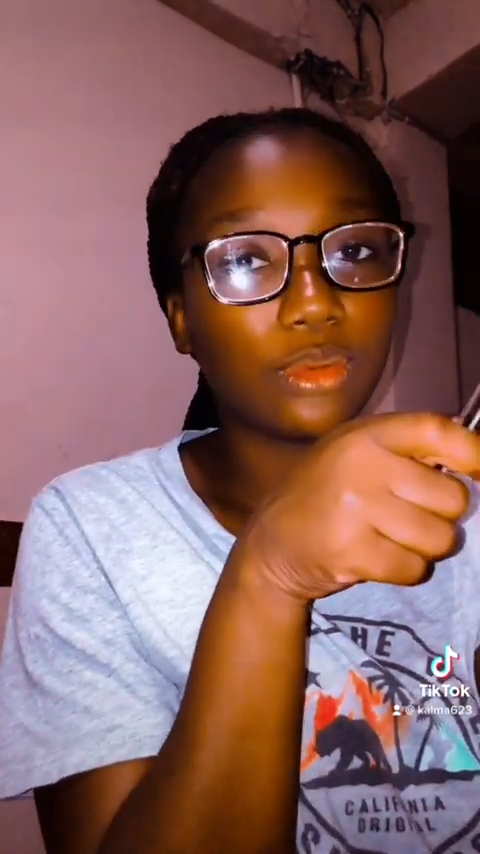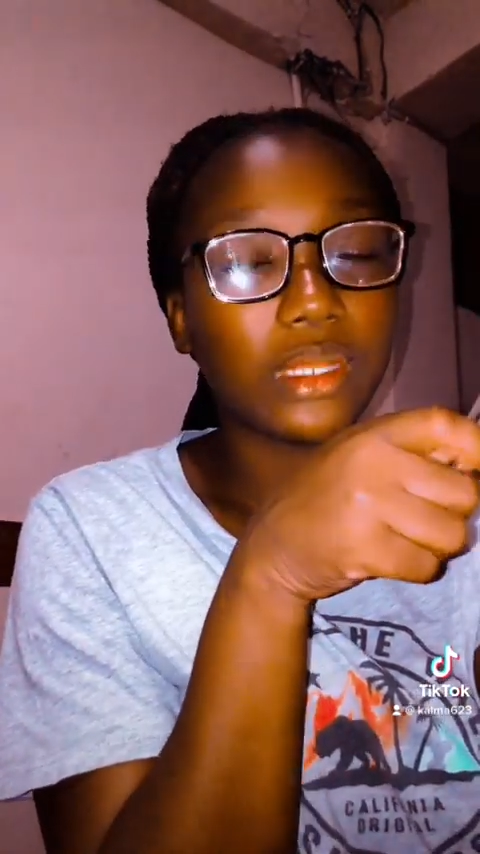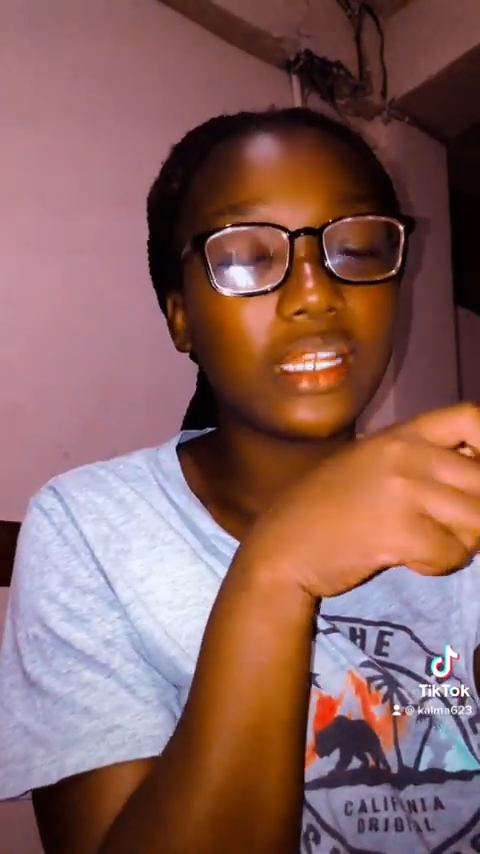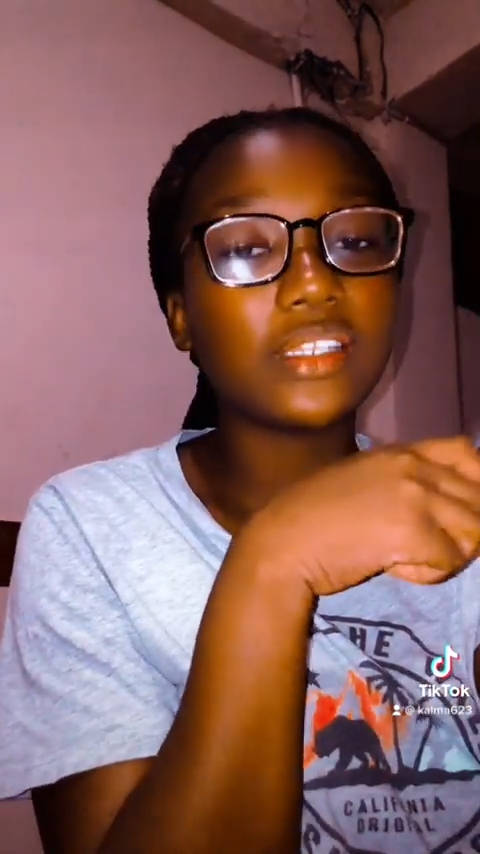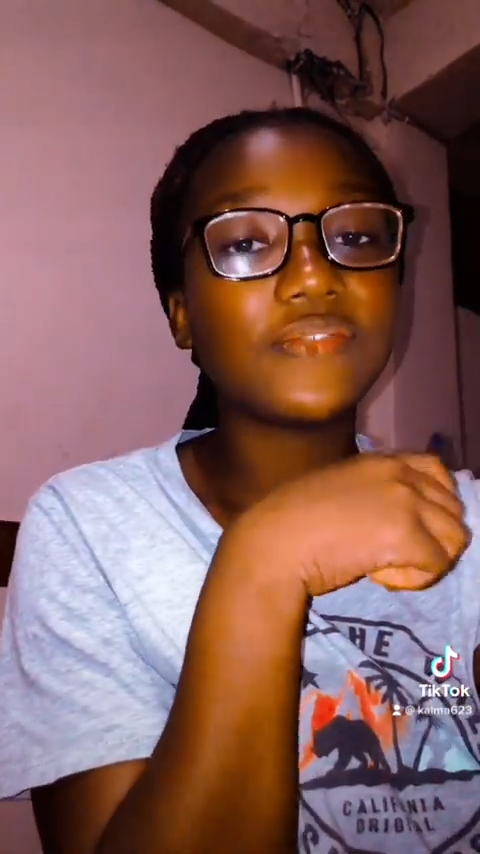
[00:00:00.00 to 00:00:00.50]

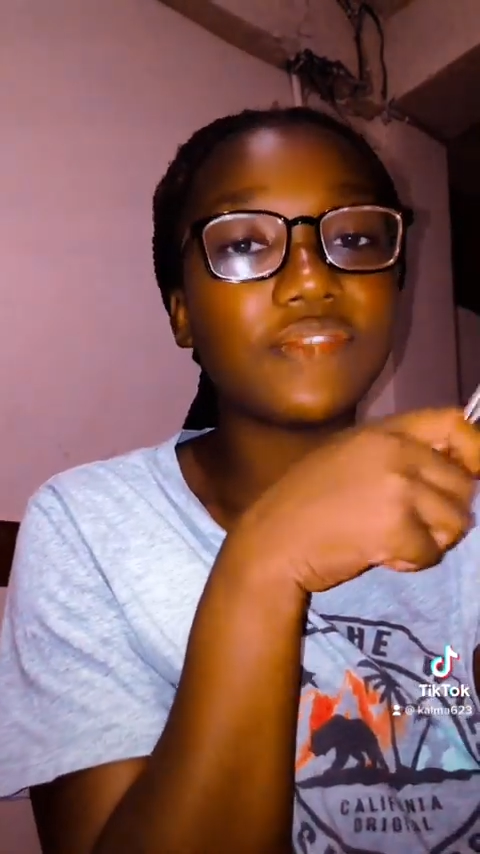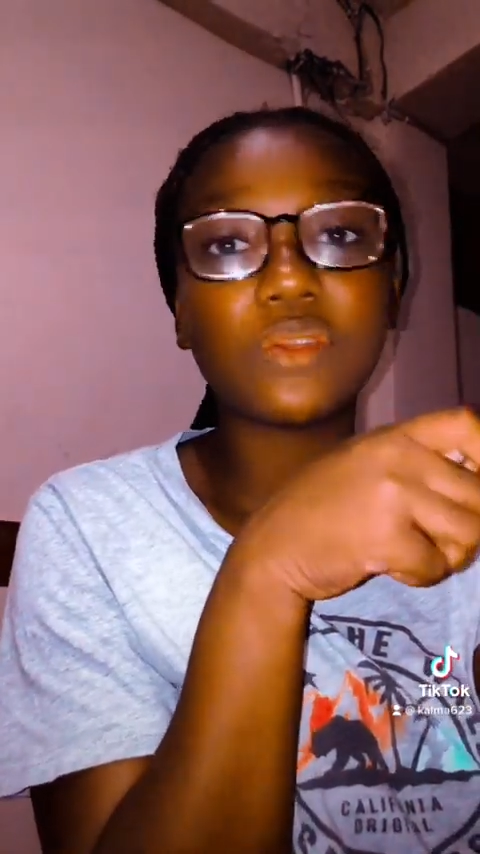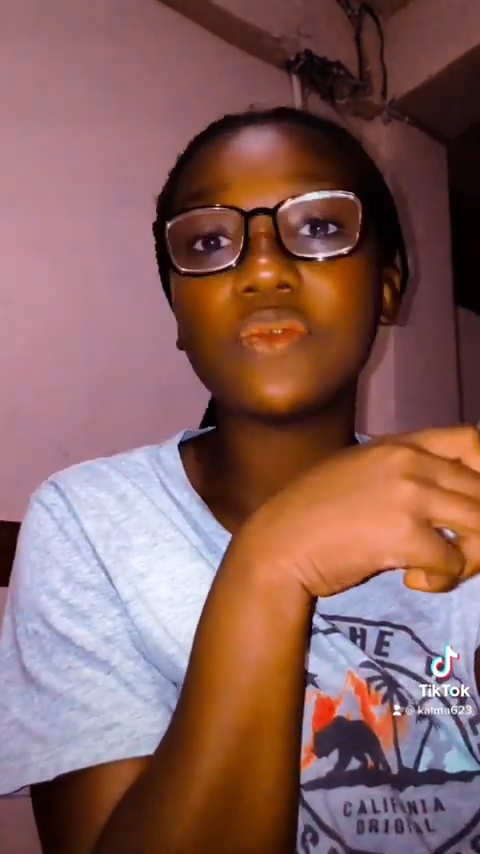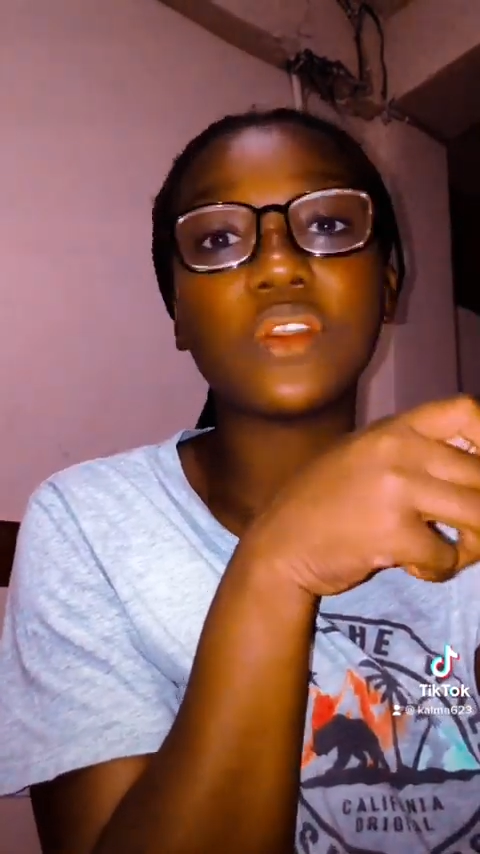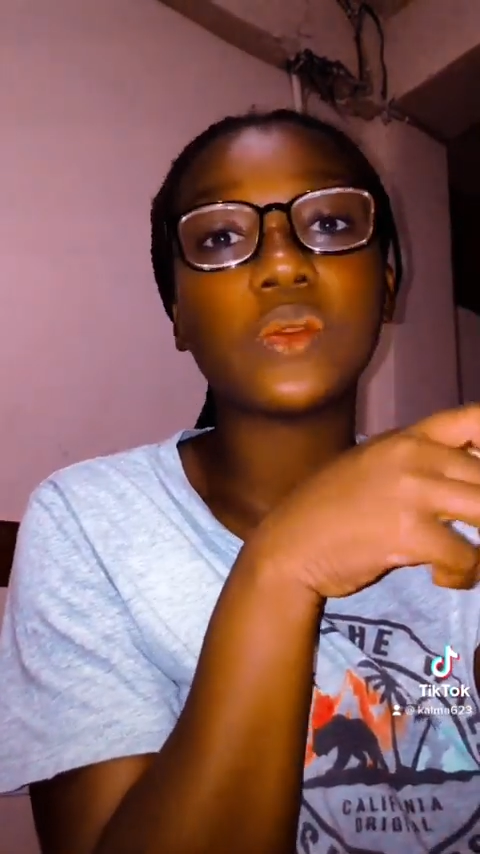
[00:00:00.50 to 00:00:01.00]
It is very,
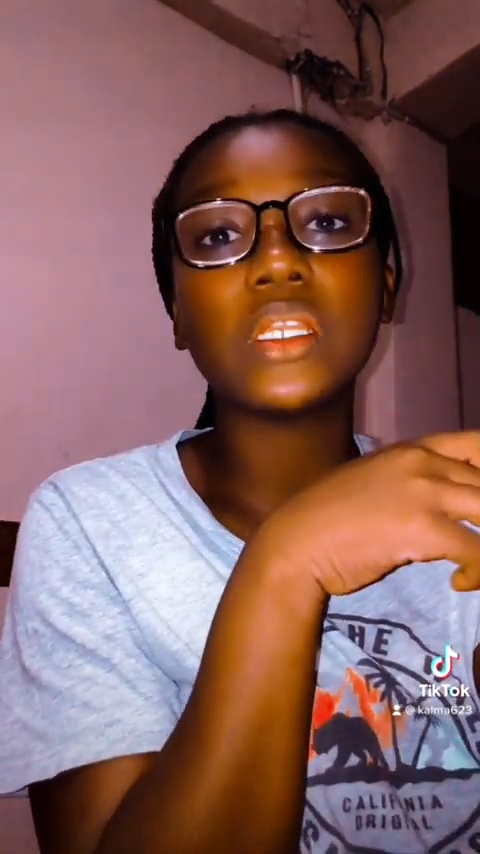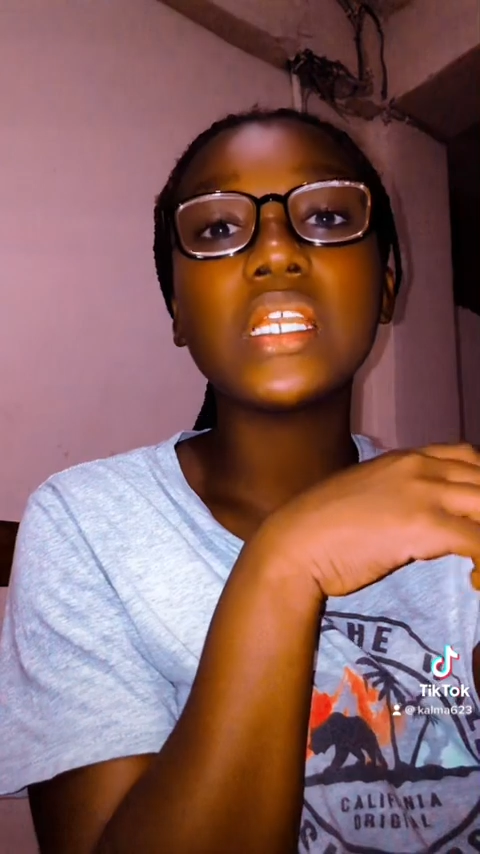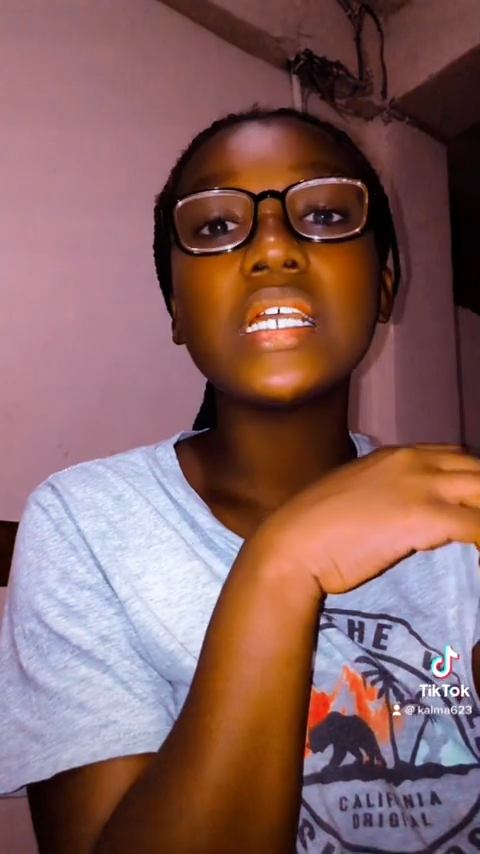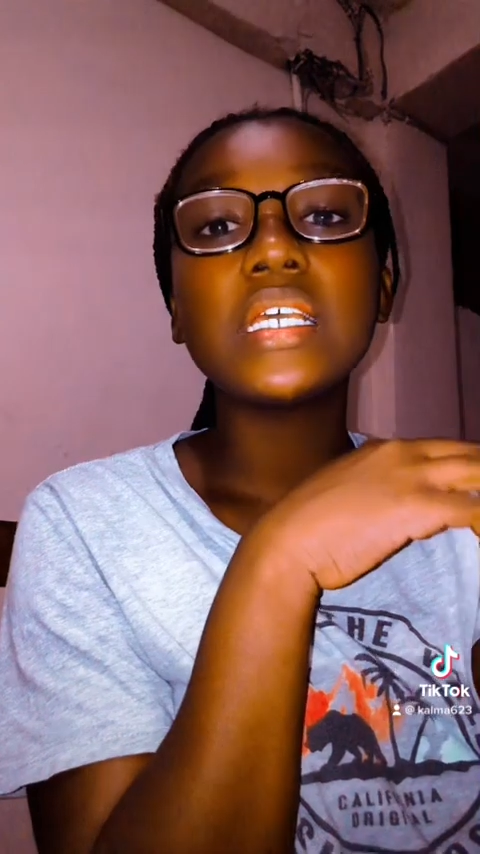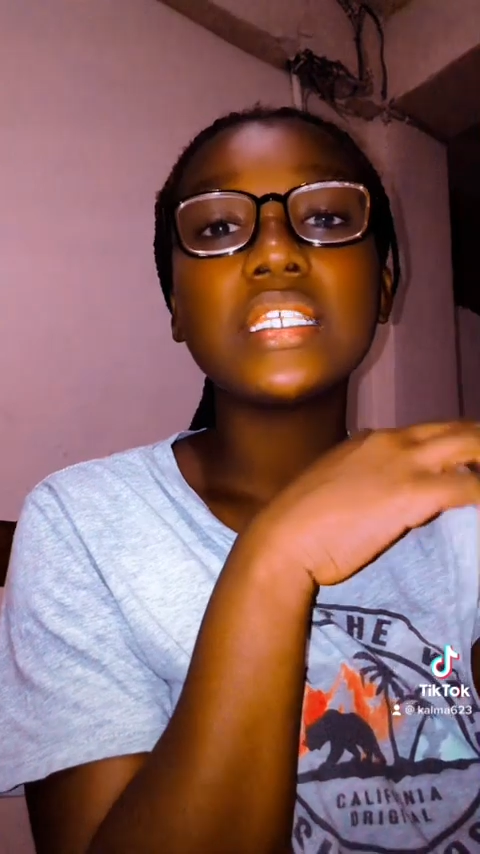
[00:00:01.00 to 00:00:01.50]
very
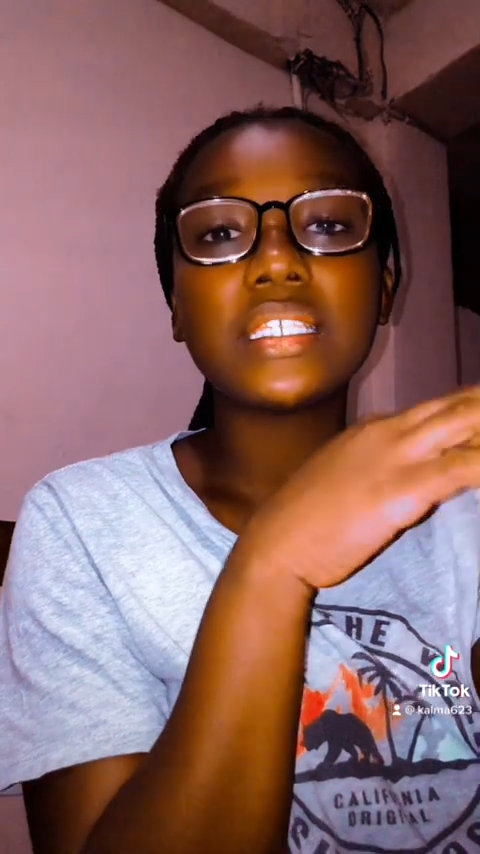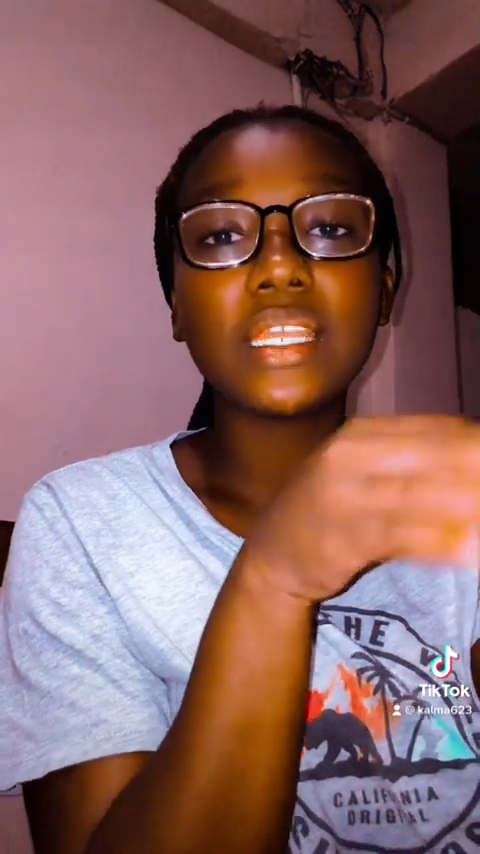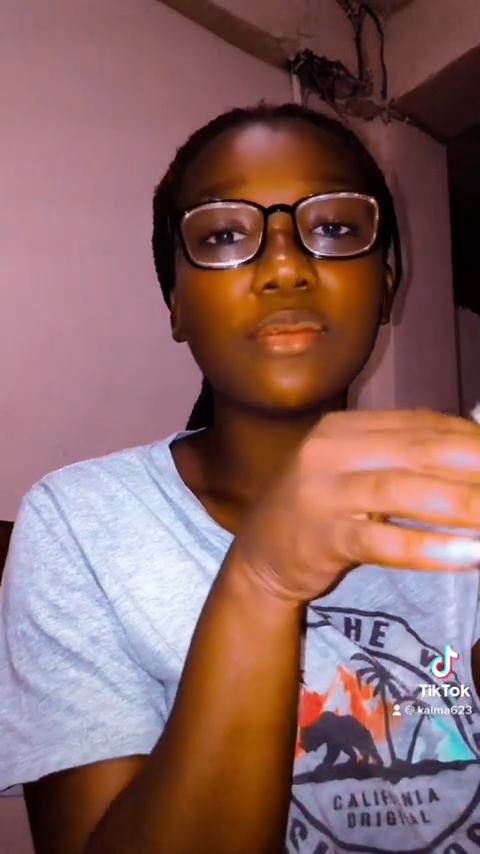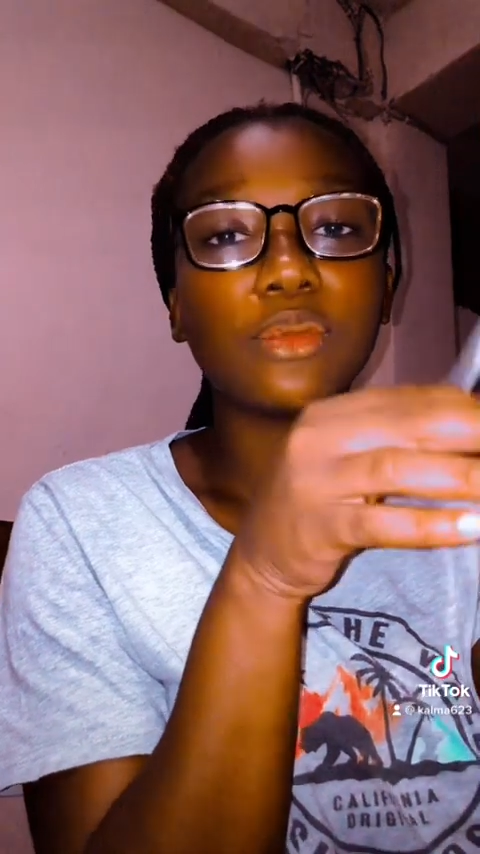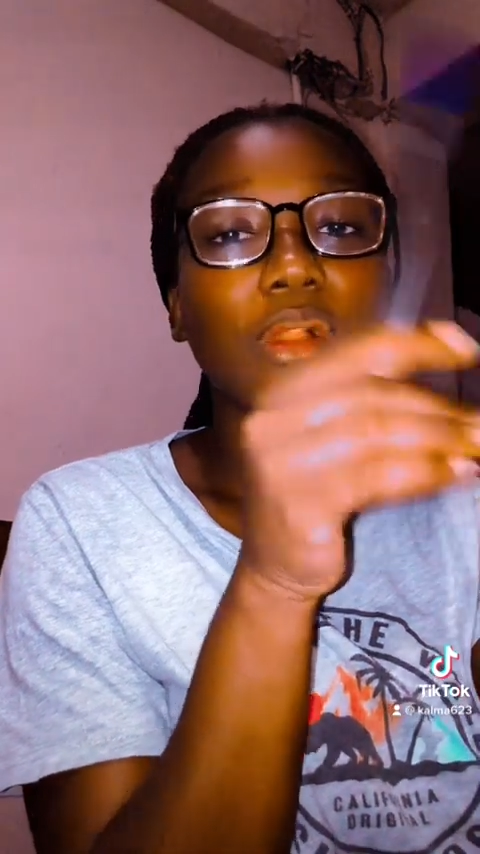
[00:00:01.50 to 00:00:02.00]
simple.